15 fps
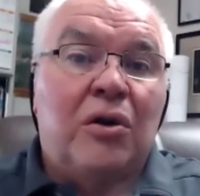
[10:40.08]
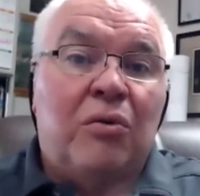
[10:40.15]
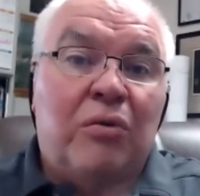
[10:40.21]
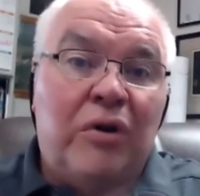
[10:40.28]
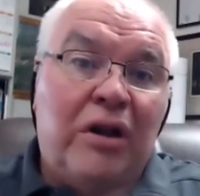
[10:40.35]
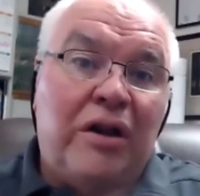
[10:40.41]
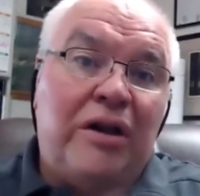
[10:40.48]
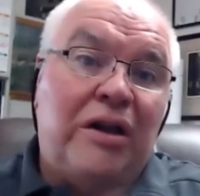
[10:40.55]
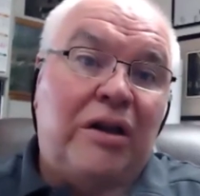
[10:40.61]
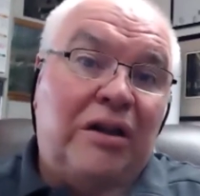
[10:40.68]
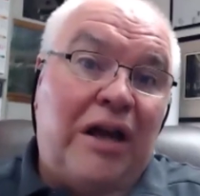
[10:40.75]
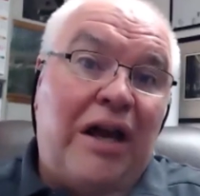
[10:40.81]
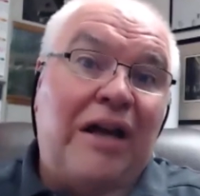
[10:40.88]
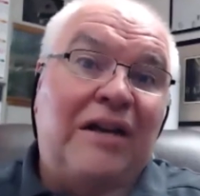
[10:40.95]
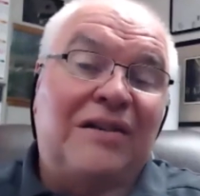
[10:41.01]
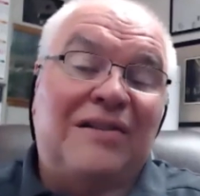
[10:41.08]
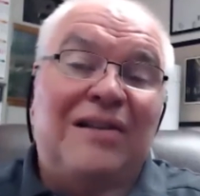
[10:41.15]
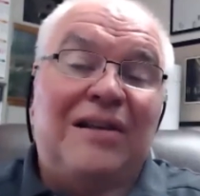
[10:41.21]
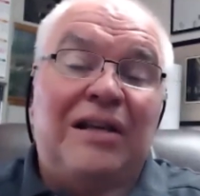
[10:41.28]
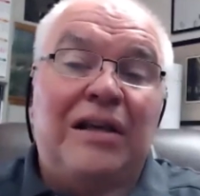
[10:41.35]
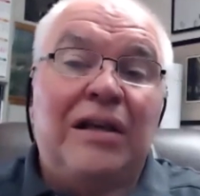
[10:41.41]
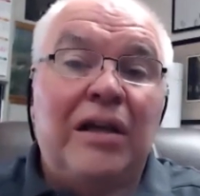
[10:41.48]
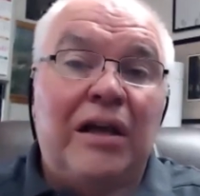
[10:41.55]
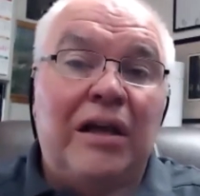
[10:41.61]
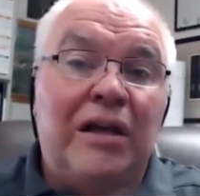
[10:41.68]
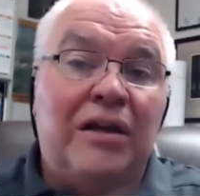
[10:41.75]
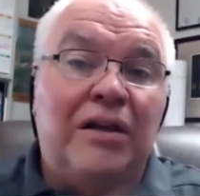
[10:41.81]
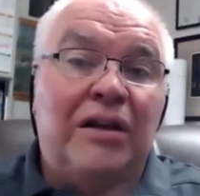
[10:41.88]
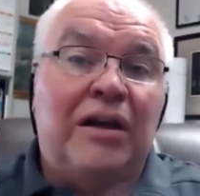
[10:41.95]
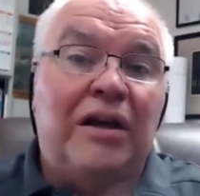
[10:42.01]
really legacy
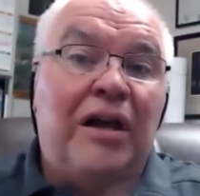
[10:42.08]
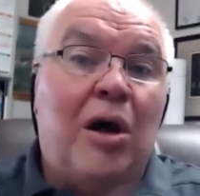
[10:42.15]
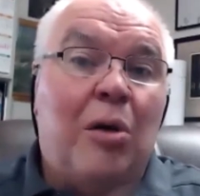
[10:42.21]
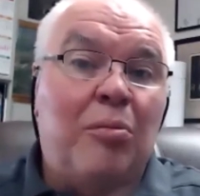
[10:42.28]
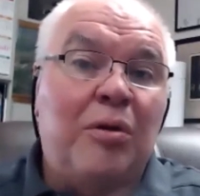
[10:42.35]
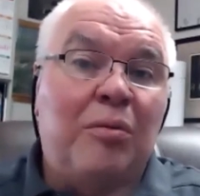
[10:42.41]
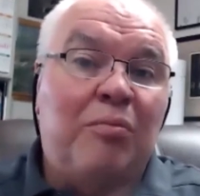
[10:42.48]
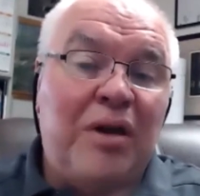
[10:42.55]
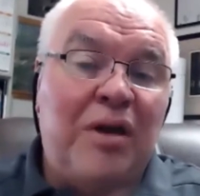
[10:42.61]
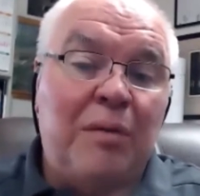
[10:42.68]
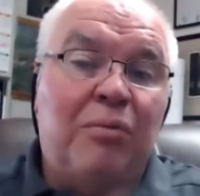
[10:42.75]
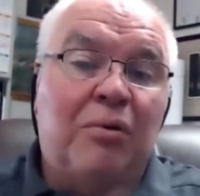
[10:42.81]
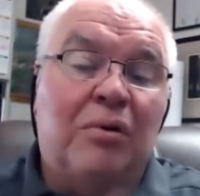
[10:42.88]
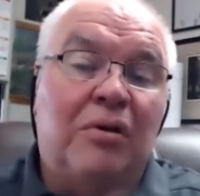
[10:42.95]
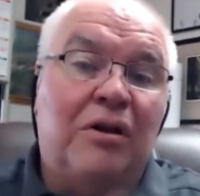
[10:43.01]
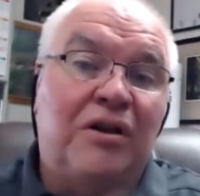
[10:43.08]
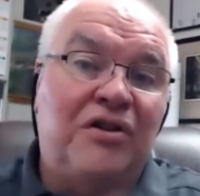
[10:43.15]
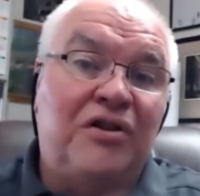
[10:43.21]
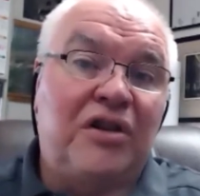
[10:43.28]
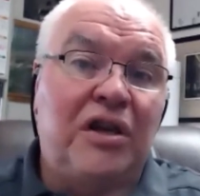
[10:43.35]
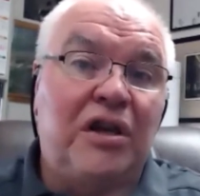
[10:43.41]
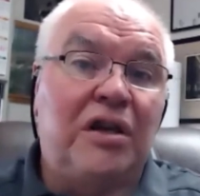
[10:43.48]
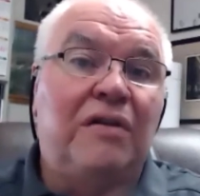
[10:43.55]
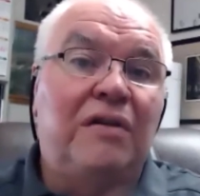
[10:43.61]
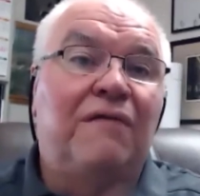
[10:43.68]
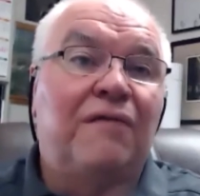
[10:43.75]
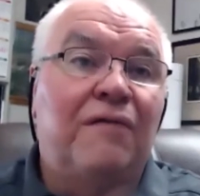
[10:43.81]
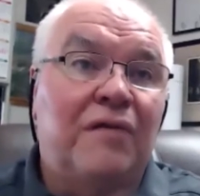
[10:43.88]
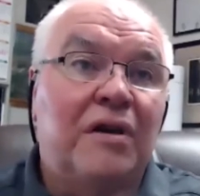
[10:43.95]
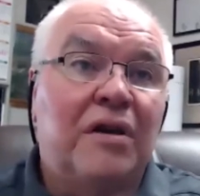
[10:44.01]
and helping people
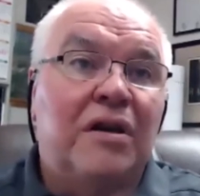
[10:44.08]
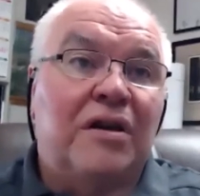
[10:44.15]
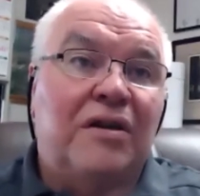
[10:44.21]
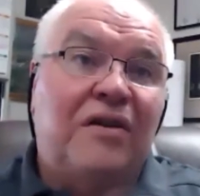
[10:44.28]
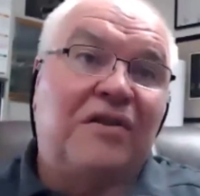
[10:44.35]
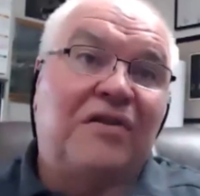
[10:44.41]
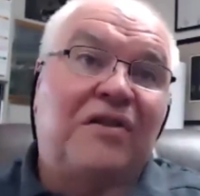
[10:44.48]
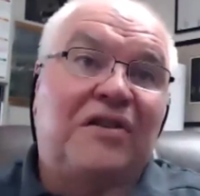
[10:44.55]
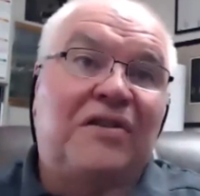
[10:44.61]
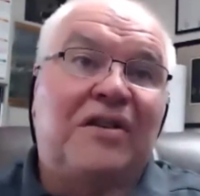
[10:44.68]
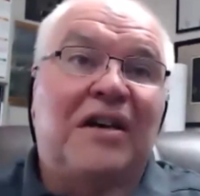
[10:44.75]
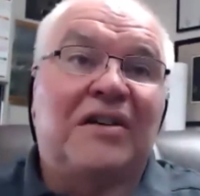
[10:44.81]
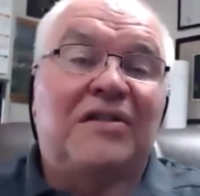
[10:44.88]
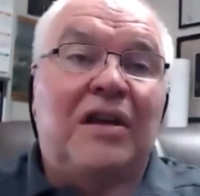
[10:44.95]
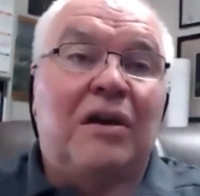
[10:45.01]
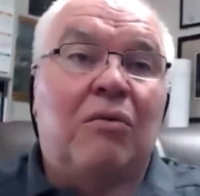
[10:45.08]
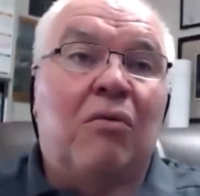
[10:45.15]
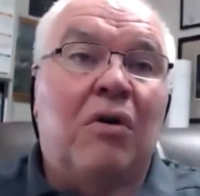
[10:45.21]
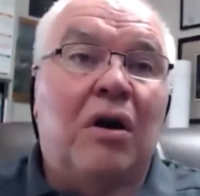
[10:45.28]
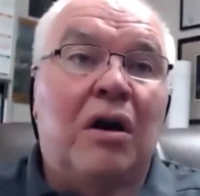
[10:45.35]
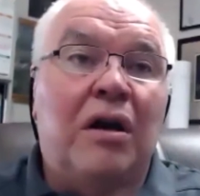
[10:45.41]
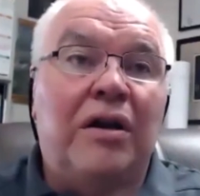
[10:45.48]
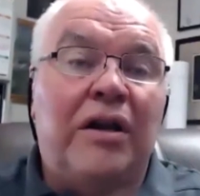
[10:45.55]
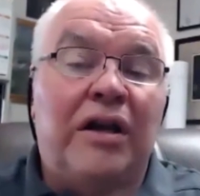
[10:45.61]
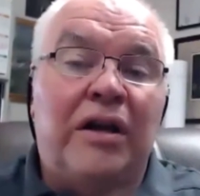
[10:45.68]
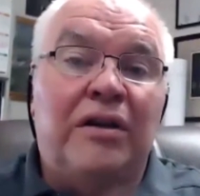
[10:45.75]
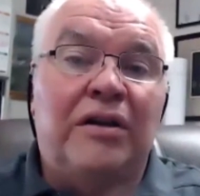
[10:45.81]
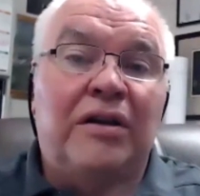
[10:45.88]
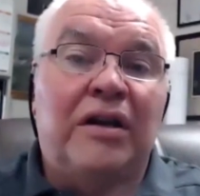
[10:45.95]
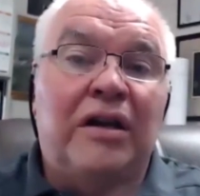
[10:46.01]
achieve the success they want
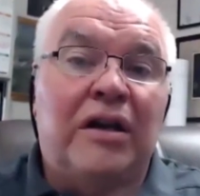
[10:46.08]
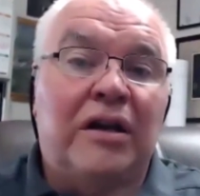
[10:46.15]
and,